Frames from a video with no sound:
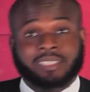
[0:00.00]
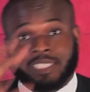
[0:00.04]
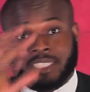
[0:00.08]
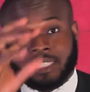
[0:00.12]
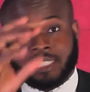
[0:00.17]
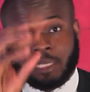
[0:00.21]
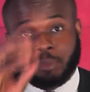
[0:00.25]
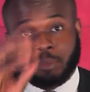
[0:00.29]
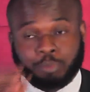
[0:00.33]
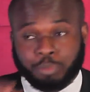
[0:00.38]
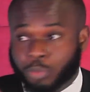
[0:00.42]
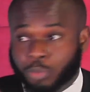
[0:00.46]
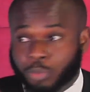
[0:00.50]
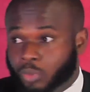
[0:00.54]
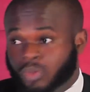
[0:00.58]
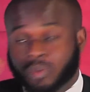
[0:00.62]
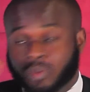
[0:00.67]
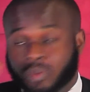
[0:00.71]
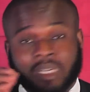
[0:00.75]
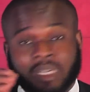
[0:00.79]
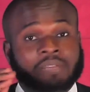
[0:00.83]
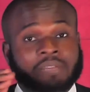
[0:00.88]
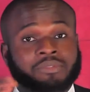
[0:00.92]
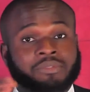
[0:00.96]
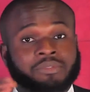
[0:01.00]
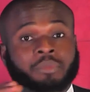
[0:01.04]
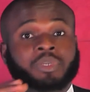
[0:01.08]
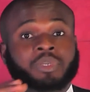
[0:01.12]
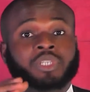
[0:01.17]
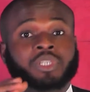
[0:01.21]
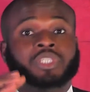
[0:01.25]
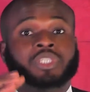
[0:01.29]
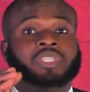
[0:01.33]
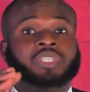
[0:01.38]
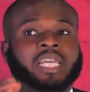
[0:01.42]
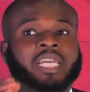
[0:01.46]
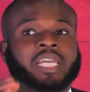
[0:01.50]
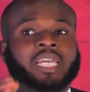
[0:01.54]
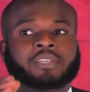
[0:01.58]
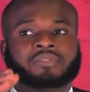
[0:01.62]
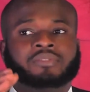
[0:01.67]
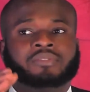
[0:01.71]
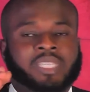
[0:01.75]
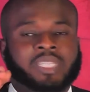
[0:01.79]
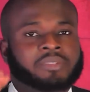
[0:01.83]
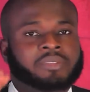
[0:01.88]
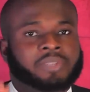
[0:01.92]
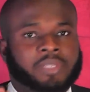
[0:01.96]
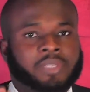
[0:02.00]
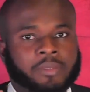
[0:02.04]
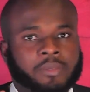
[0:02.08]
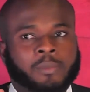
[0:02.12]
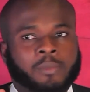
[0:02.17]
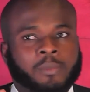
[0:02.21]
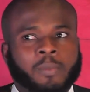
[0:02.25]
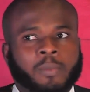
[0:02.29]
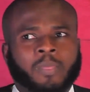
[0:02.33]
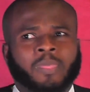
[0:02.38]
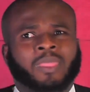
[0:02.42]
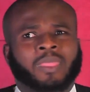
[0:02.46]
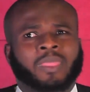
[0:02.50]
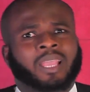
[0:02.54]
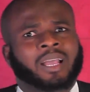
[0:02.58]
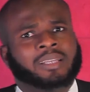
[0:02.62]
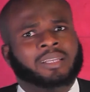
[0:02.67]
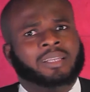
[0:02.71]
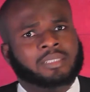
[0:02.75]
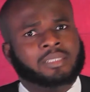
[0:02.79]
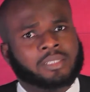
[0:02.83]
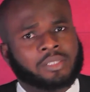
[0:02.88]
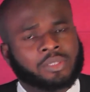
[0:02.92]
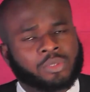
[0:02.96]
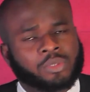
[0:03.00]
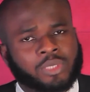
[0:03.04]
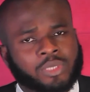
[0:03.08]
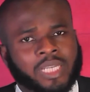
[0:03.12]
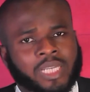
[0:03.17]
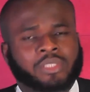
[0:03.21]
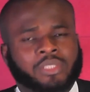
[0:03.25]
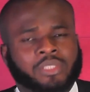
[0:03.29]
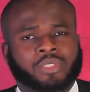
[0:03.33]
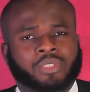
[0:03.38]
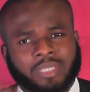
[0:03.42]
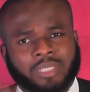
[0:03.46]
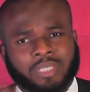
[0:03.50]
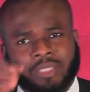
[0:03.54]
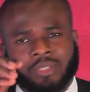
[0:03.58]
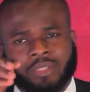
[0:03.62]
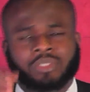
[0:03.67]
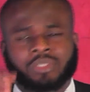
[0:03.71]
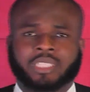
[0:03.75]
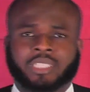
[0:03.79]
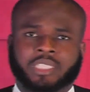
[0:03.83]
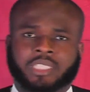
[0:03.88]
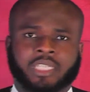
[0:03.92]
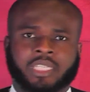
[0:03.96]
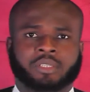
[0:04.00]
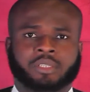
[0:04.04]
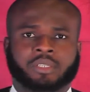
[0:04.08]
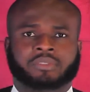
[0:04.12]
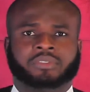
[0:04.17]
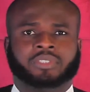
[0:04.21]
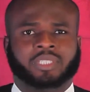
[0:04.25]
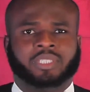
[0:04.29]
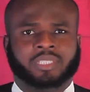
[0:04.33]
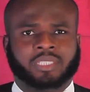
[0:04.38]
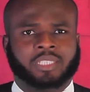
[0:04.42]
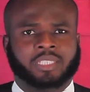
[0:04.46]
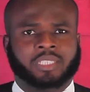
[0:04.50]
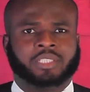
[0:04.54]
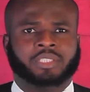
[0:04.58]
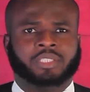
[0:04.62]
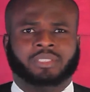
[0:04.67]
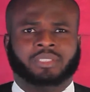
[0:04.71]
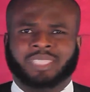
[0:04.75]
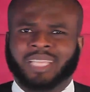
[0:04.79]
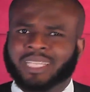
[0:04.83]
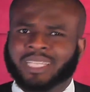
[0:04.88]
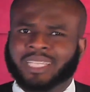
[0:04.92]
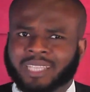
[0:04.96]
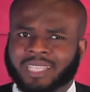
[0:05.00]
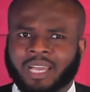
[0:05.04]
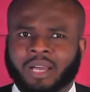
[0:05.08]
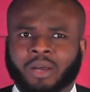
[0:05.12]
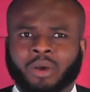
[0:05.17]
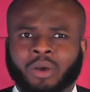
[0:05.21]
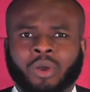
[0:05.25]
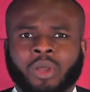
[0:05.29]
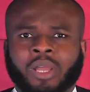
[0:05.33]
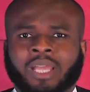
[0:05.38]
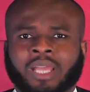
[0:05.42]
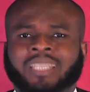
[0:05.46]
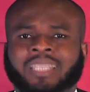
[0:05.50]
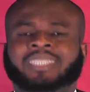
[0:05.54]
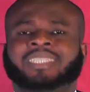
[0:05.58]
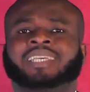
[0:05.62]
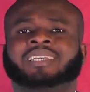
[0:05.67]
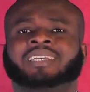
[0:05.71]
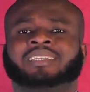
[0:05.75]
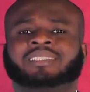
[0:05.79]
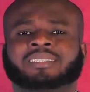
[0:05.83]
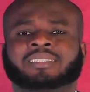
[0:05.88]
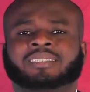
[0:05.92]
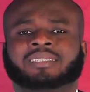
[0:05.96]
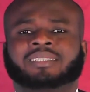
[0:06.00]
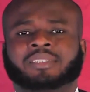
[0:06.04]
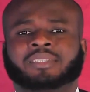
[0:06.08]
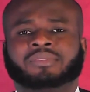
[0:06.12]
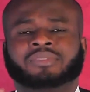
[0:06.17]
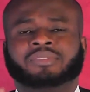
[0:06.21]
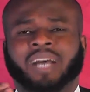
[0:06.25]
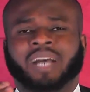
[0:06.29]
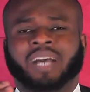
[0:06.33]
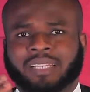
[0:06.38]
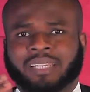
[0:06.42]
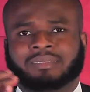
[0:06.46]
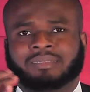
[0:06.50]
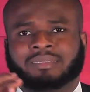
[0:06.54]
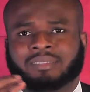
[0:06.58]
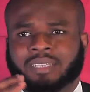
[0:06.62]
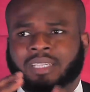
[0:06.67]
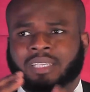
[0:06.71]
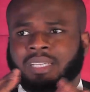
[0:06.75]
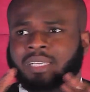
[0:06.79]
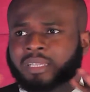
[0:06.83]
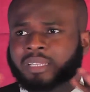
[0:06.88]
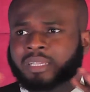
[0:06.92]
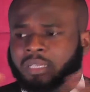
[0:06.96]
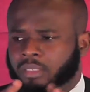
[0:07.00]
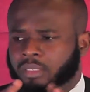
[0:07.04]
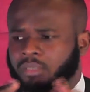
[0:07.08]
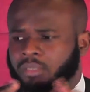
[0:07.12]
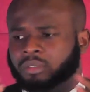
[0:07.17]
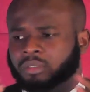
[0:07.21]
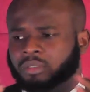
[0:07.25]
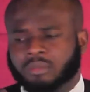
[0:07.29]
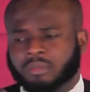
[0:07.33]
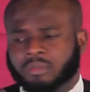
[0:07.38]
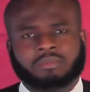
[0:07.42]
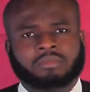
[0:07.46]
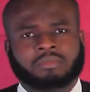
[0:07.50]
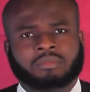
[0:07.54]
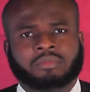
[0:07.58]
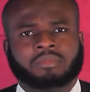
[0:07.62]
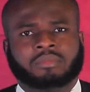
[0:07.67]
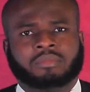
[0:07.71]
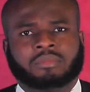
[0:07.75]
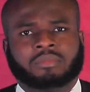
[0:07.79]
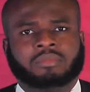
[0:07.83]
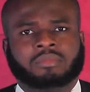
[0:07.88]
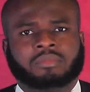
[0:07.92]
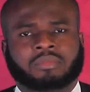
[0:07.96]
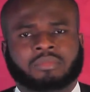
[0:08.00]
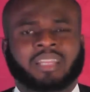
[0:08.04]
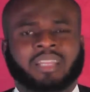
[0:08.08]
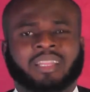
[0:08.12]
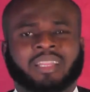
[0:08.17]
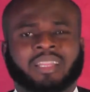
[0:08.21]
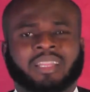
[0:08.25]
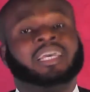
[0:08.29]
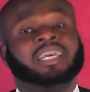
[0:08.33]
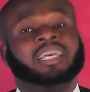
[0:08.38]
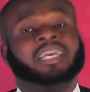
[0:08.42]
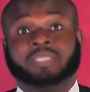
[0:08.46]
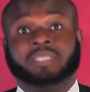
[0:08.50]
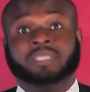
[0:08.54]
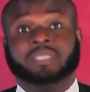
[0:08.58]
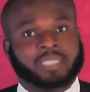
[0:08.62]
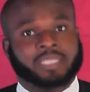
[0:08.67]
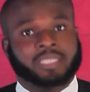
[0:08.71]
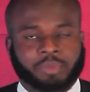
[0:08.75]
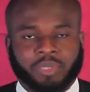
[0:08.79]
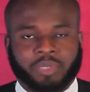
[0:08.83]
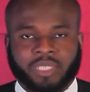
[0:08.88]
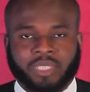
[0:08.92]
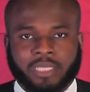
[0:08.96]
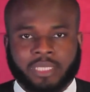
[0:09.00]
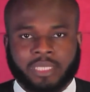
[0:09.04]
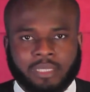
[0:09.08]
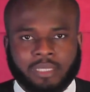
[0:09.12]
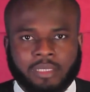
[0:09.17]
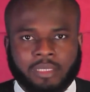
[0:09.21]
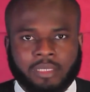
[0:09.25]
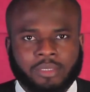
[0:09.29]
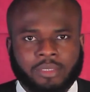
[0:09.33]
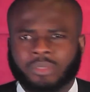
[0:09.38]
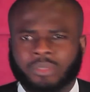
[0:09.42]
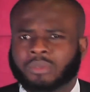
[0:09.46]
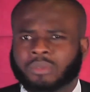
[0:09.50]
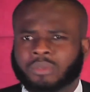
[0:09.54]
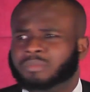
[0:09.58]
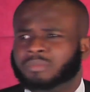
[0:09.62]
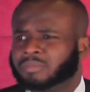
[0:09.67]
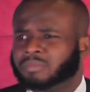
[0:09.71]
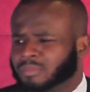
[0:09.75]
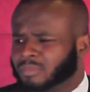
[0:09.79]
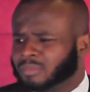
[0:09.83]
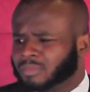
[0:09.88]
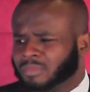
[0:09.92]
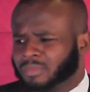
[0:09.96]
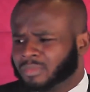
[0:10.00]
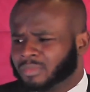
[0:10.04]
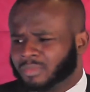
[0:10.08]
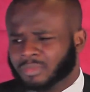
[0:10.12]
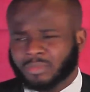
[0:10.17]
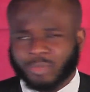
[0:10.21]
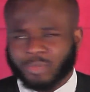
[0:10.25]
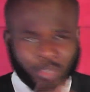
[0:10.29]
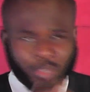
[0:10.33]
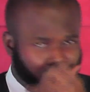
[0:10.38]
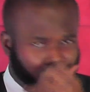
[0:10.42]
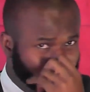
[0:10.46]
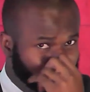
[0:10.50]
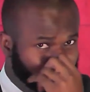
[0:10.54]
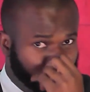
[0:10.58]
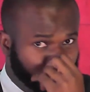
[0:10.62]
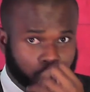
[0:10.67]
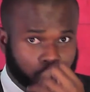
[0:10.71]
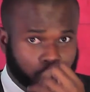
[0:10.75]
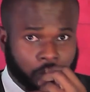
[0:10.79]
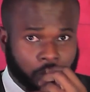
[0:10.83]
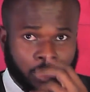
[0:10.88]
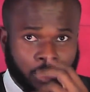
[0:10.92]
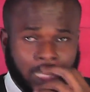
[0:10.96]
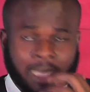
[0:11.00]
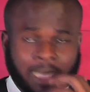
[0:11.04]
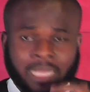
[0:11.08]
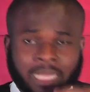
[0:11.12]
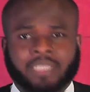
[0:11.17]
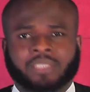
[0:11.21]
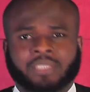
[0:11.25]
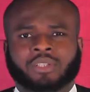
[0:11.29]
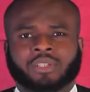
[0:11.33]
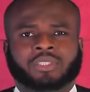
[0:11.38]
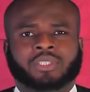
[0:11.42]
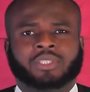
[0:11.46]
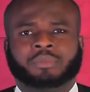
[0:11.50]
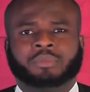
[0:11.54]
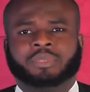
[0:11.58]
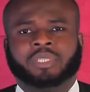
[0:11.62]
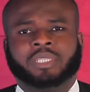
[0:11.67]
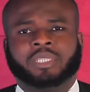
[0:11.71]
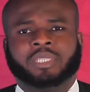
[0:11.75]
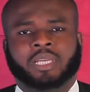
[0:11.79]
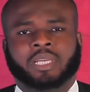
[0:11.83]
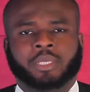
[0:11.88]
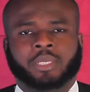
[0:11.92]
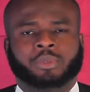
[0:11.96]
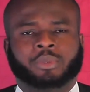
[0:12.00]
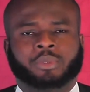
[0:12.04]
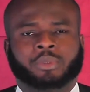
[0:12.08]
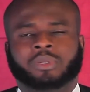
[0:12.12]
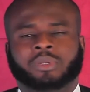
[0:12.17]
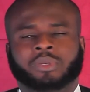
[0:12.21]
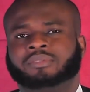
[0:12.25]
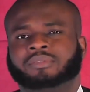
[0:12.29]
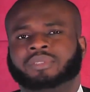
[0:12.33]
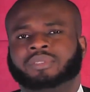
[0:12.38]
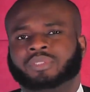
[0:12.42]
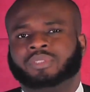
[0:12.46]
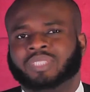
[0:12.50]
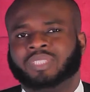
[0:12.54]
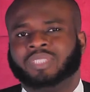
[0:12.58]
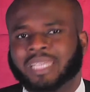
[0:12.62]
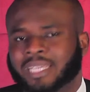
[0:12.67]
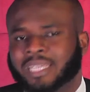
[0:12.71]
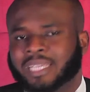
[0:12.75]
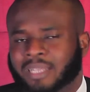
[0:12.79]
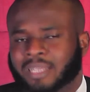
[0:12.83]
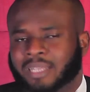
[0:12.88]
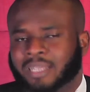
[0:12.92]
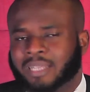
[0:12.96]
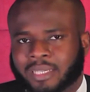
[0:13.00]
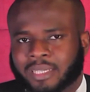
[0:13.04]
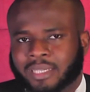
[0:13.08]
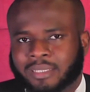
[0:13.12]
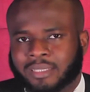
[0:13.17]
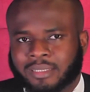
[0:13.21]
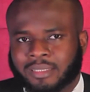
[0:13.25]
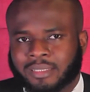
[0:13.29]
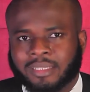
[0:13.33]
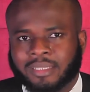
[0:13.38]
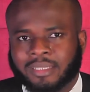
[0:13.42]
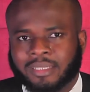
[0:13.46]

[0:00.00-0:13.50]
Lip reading: simple information that you've given has included you into the chain of transaction. That's how sensitive and, that's how it is basically. So it's not something that you would have to take lightly.